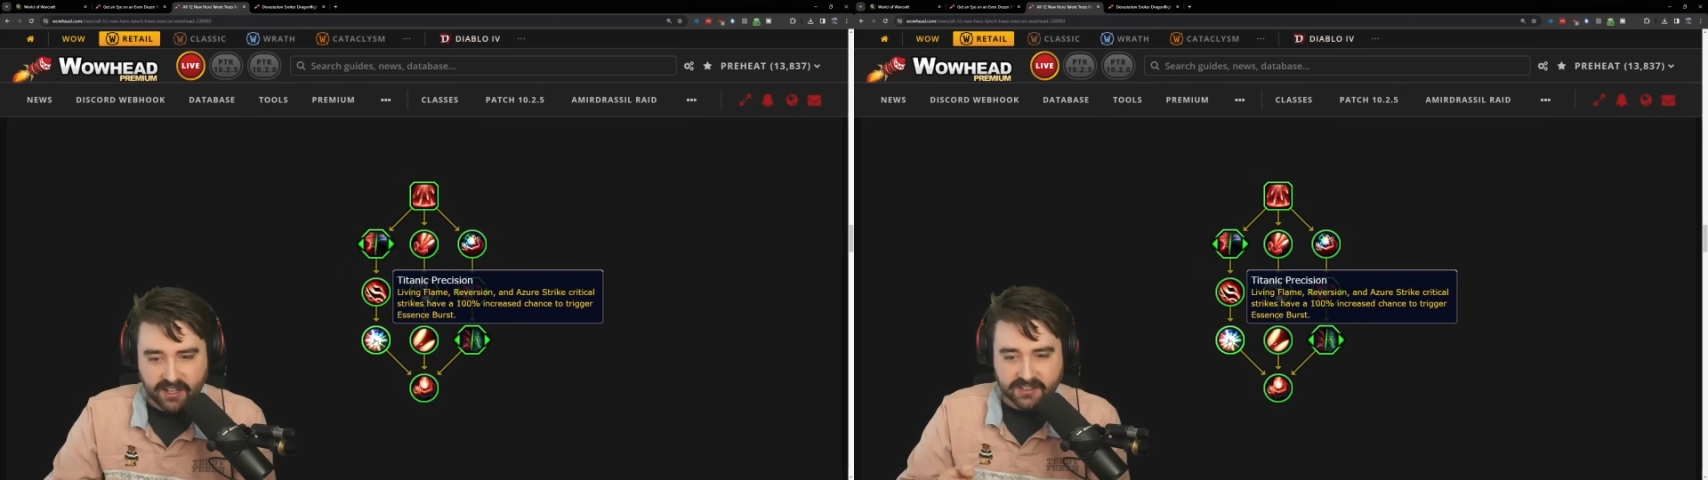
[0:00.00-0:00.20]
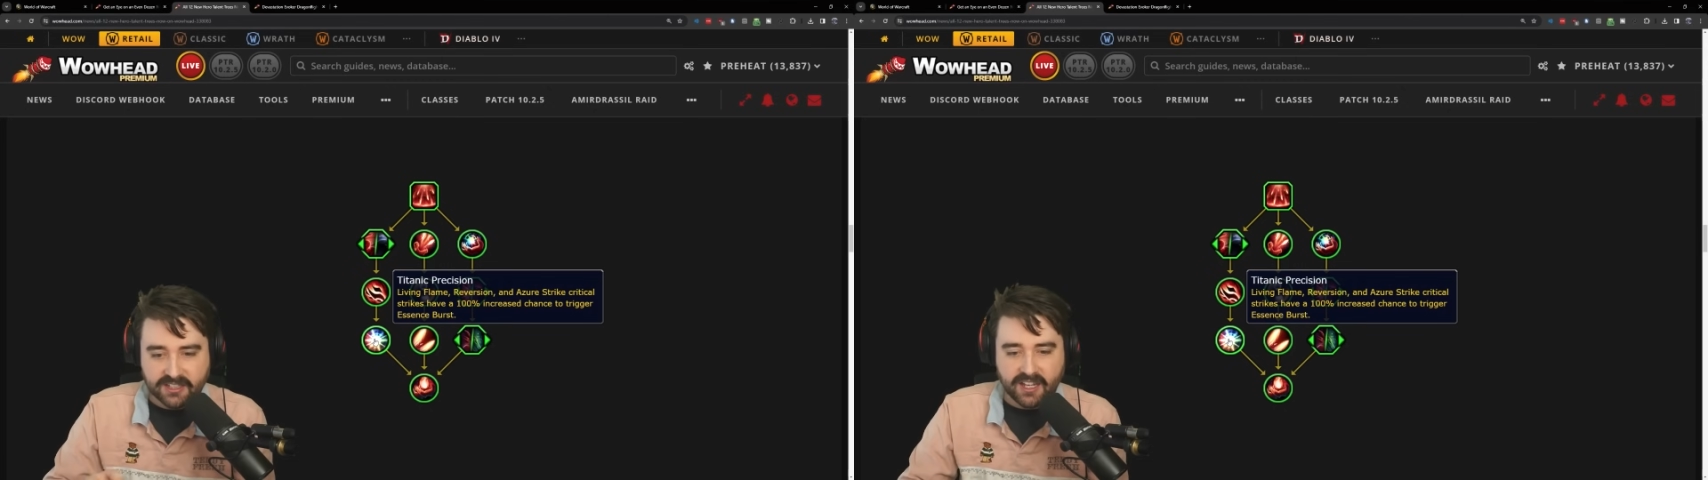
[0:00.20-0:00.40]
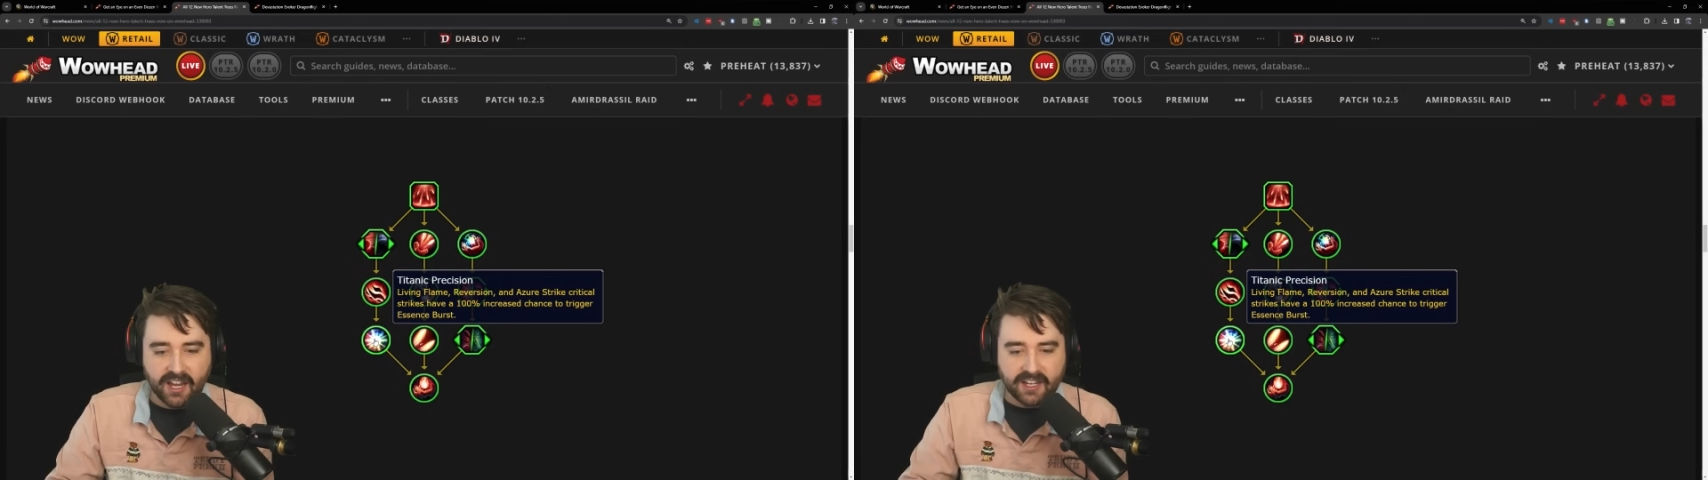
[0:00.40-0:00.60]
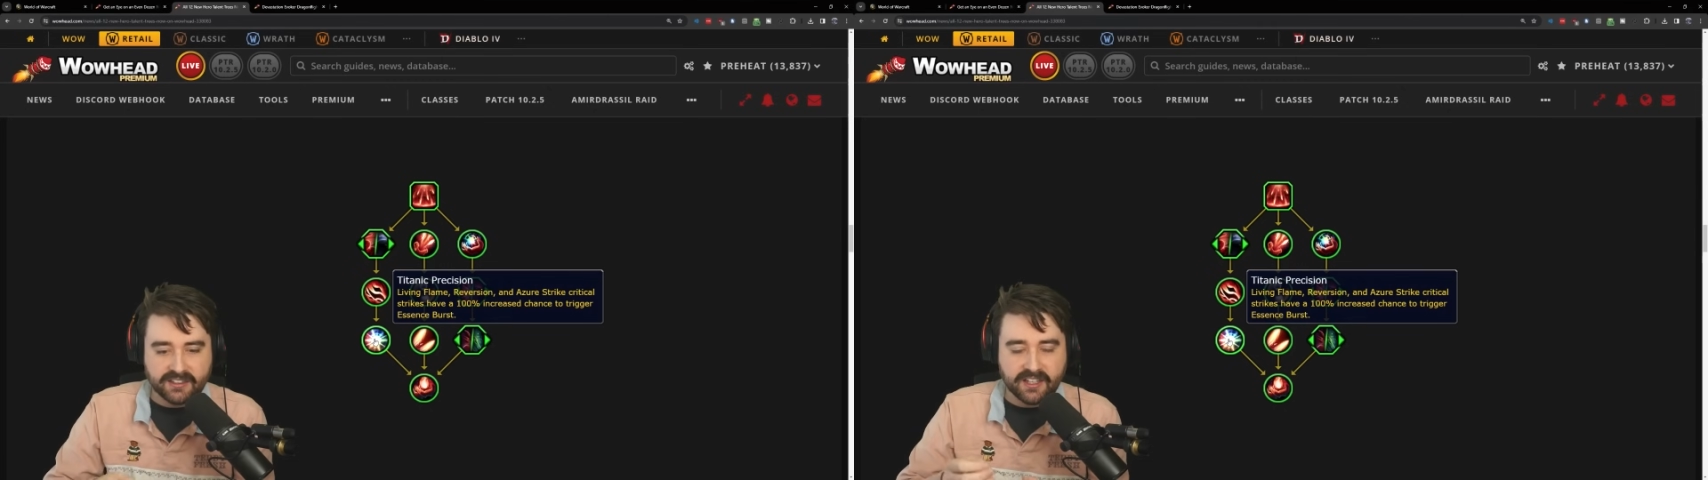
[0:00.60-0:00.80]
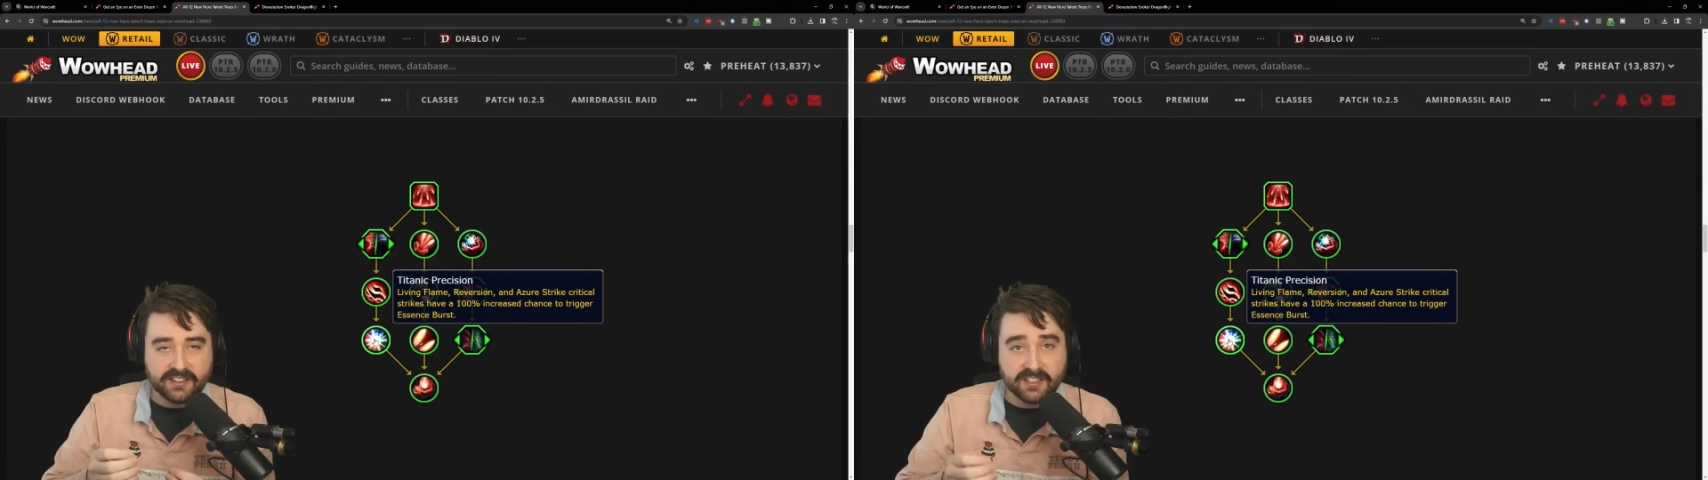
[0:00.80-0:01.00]
to gain
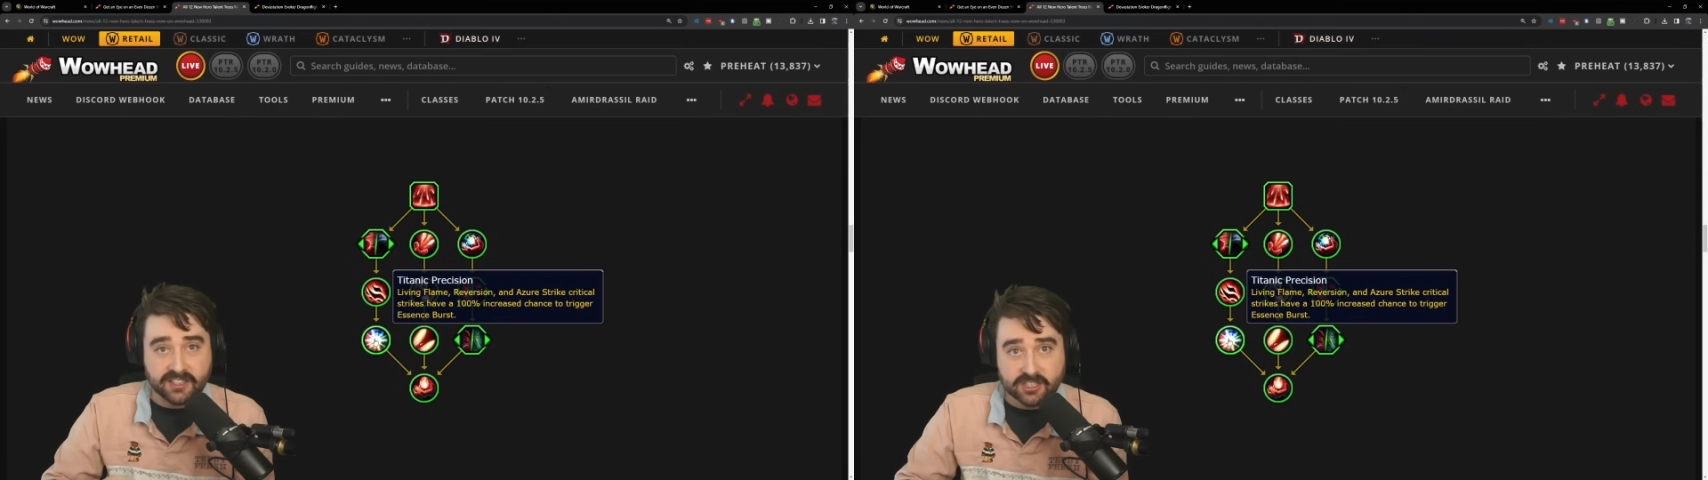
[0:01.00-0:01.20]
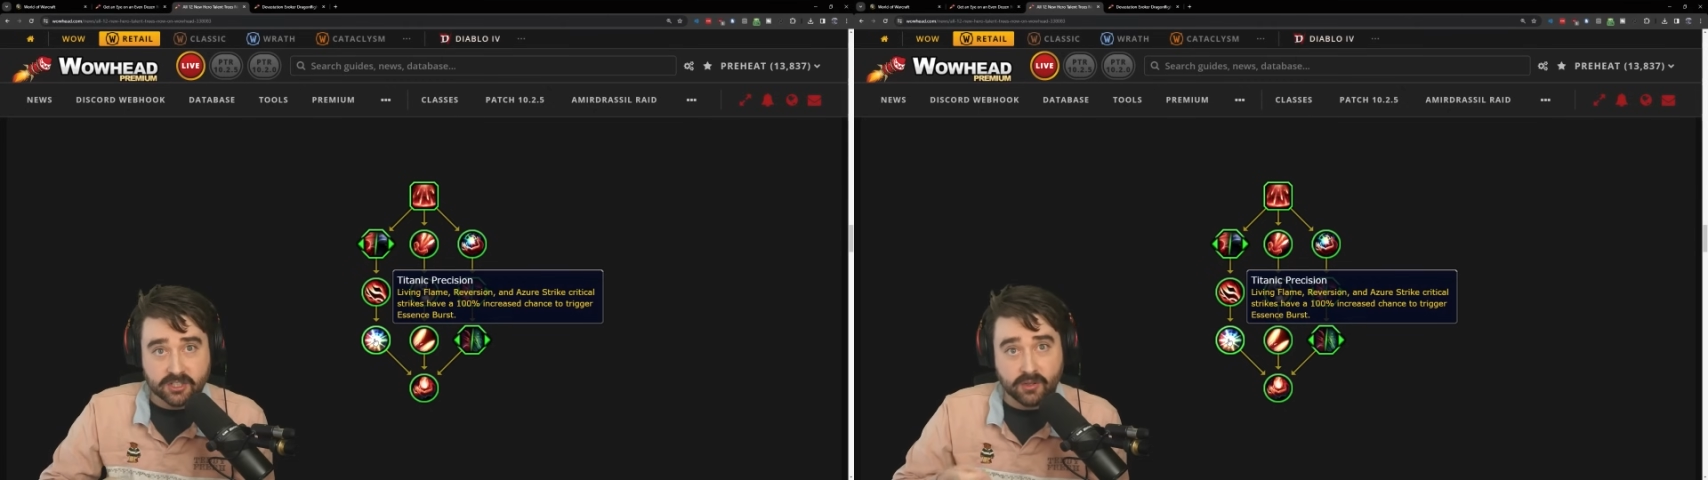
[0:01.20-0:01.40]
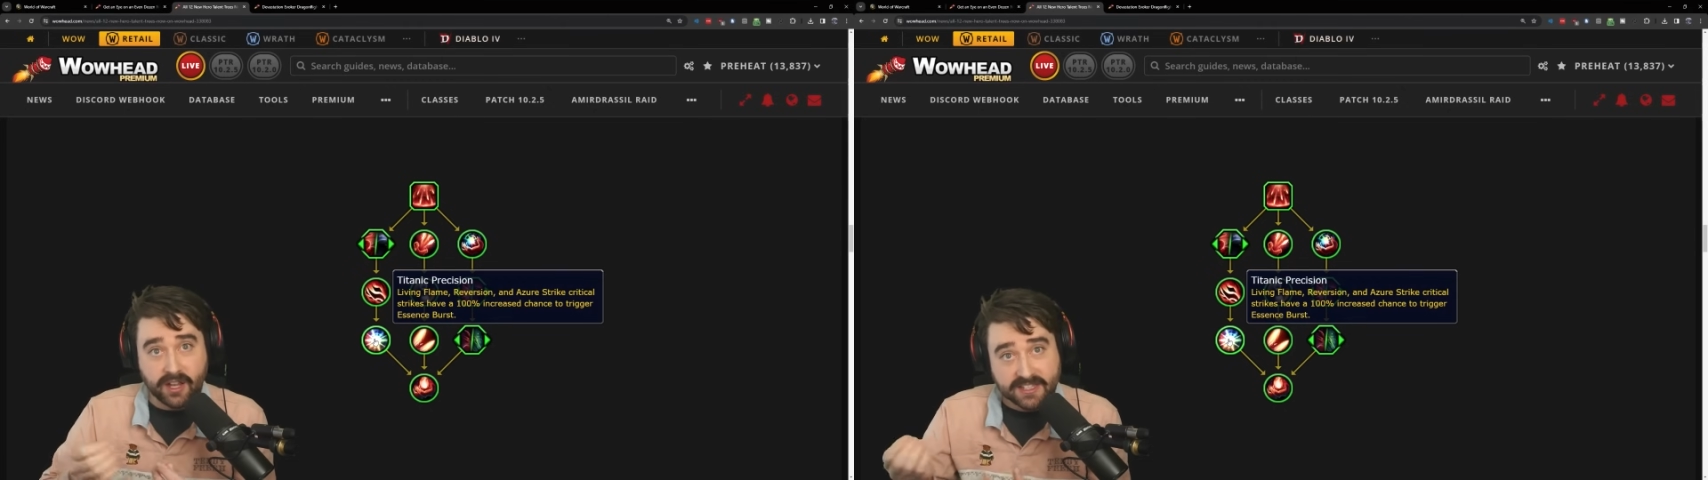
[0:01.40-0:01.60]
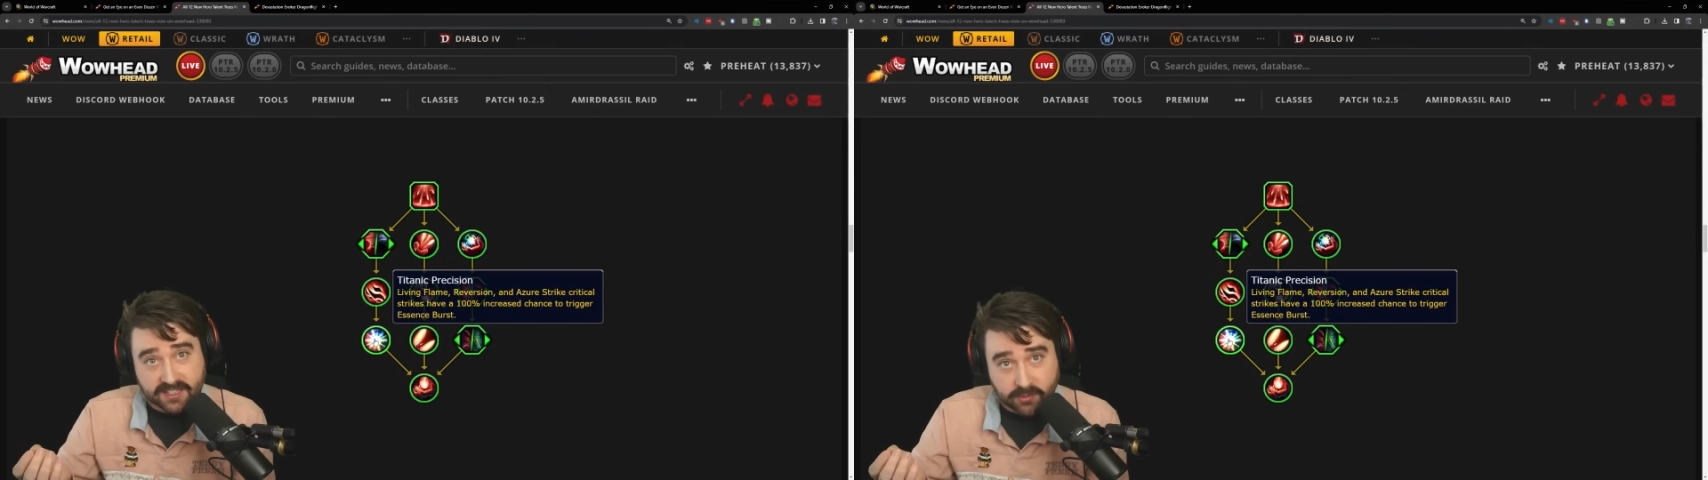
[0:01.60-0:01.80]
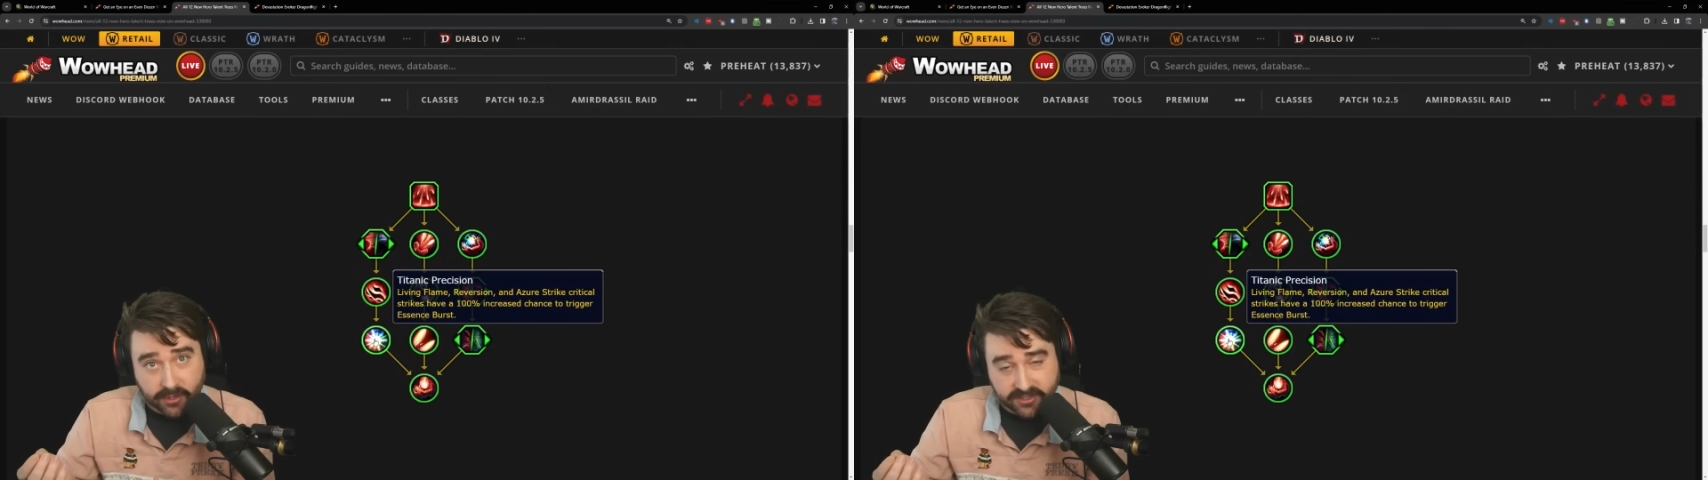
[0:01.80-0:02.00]
an additional
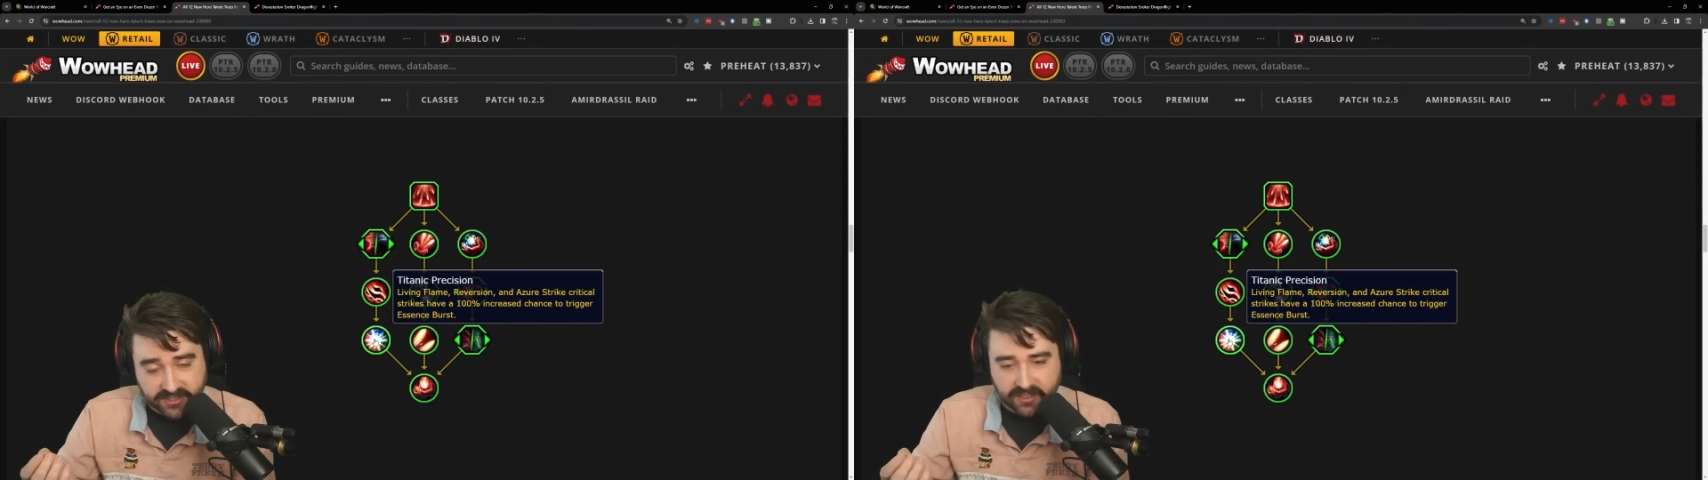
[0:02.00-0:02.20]
Essence Burst.